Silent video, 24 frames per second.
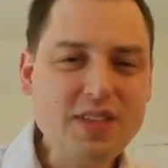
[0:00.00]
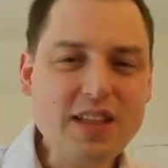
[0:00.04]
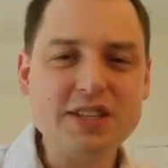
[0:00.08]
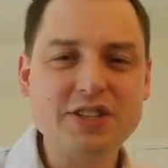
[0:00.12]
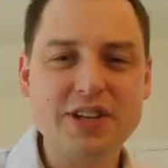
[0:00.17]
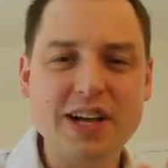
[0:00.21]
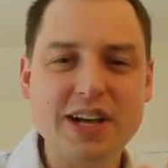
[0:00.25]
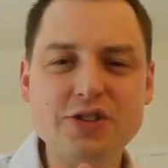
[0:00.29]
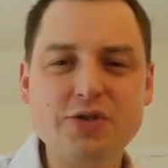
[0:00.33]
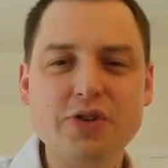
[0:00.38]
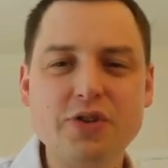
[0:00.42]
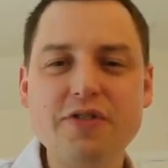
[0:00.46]

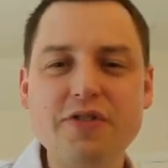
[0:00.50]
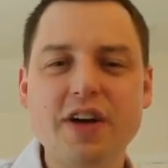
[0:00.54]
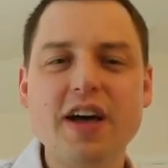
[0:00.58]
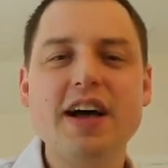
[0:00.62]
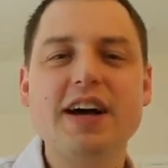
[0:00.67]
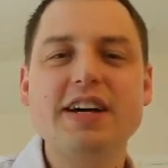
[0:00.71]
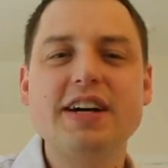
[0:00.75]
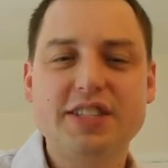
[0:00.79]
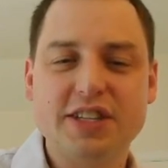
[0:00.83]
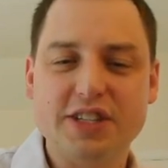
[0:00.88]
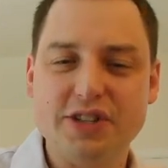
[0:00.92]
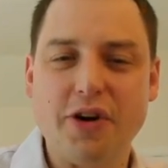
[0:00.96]
So that's sort of,
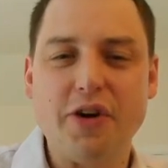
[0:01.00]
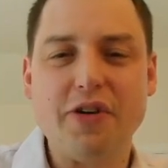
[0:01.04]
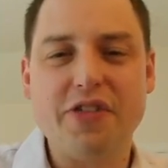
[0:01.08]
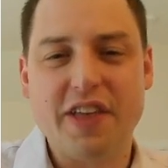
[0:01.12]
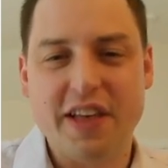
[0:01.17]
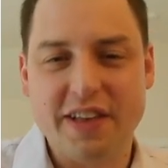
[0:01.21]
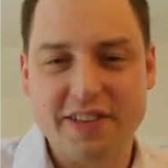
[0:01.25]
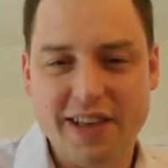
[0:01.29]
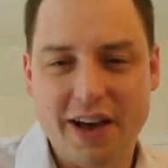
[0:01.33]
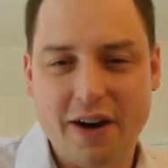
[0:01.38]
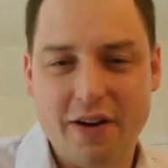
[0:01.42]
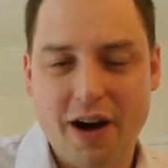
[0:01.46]
to start
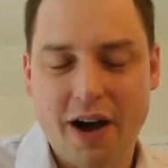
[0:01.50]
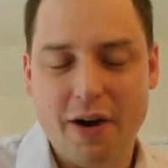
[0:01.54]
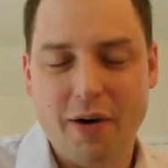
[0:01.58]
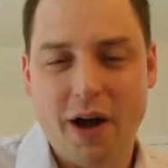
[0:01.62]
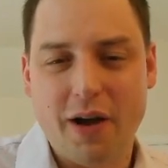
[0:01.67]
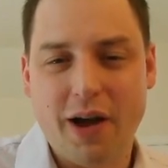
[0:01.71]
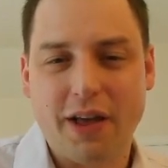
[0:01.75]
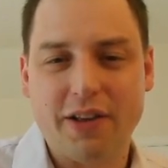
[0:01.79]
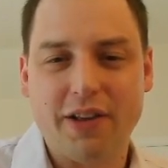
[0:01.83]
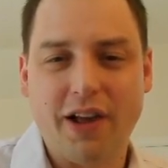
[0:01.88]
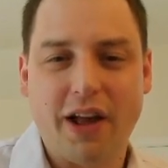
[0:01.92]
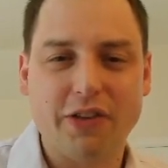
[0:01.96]
things out,
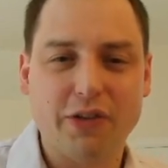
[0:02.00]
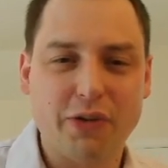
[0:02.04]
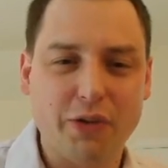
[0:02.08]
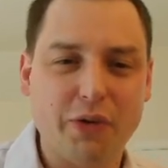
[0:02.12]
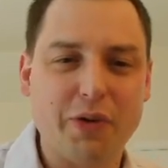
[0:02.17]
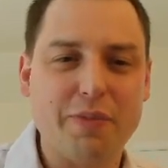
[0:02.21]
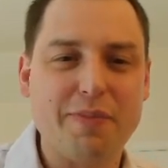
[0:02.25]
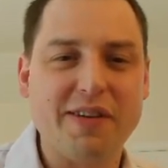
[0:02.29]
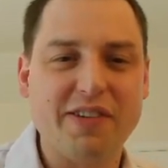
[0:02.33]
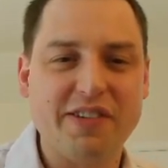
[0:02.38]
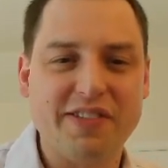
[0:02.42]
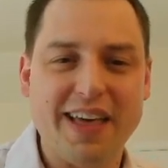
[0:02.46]
I sort of want
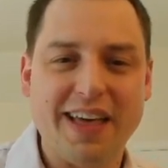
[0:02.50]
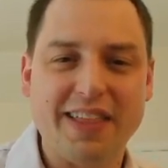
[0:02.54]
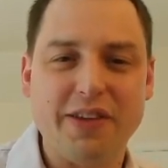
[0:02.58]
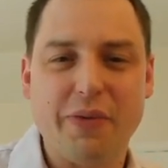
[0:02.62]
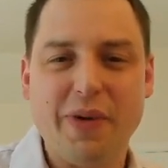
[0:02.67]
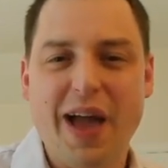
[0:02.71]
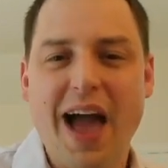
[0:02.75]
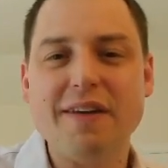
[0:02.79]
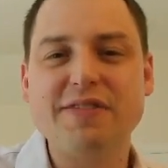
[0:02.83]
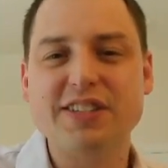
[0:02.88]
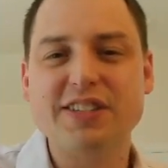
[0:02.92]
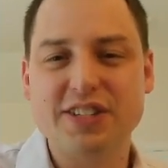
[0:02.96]
to mention that, we
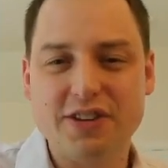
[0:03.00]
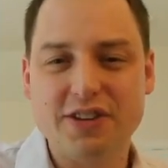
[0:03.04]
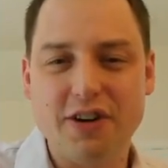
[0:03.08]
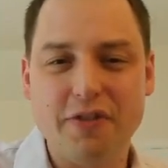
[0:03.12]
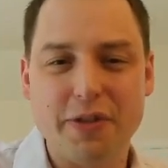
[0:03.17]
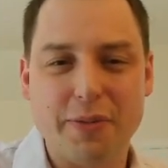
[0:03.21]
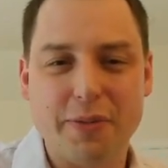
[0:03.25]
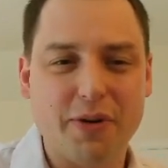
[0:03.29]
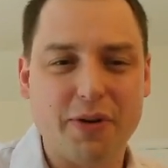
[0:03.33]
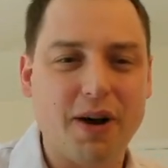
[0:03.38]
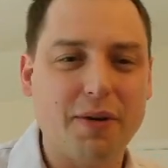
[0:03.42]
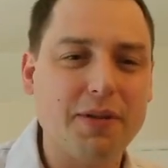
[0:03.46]
haven't solved
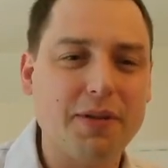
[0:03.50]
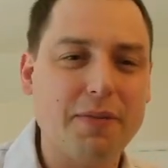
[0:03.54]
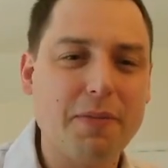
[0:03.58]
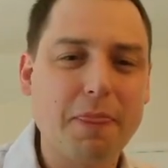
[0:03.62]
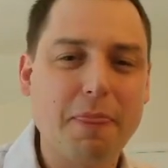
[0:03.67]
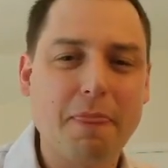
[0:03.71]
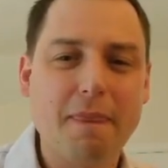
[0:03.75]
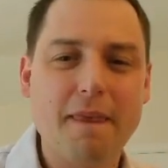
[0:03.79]
the problem.